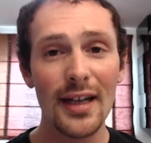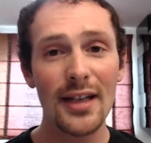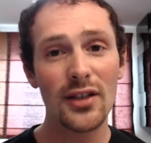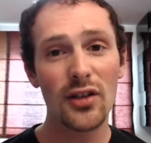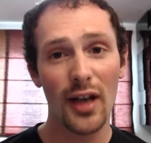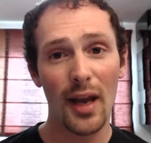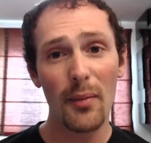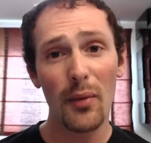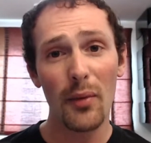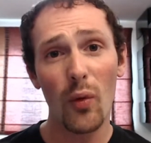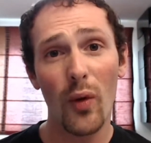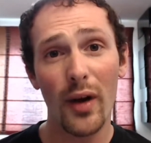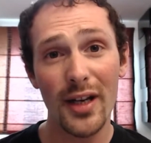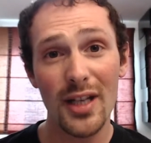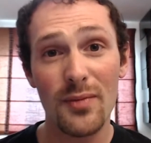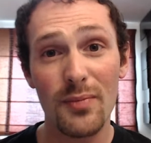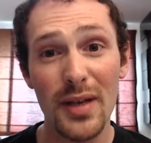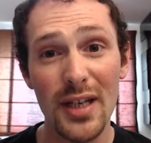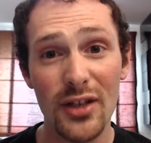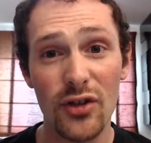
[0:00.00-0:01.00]
So number one
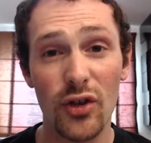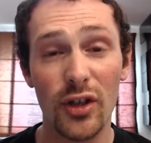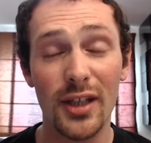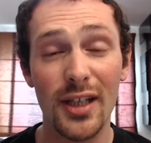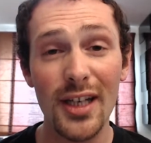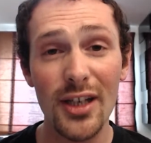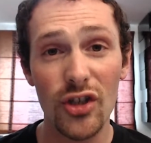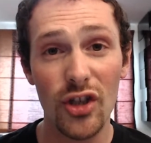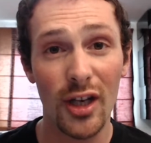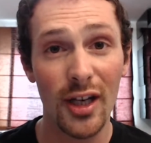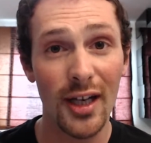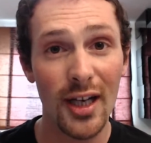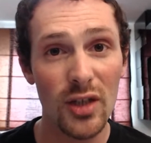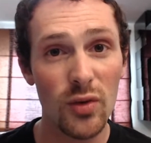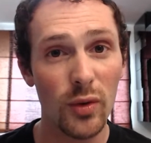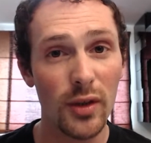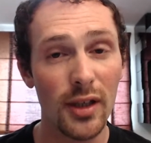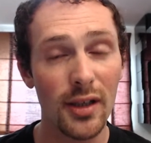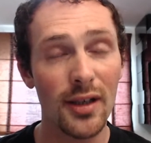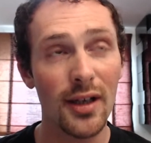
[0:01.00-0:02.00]
is be strategic, and
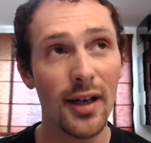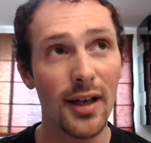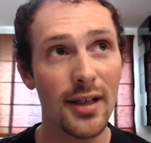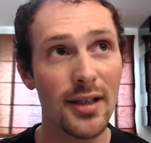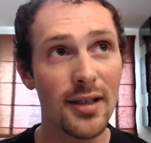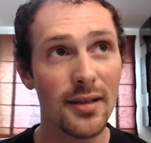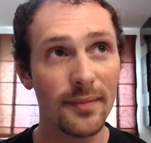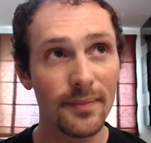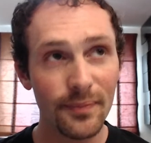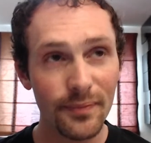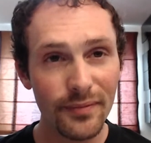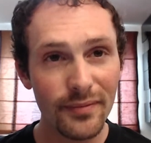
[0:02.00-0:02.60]
that's what he does.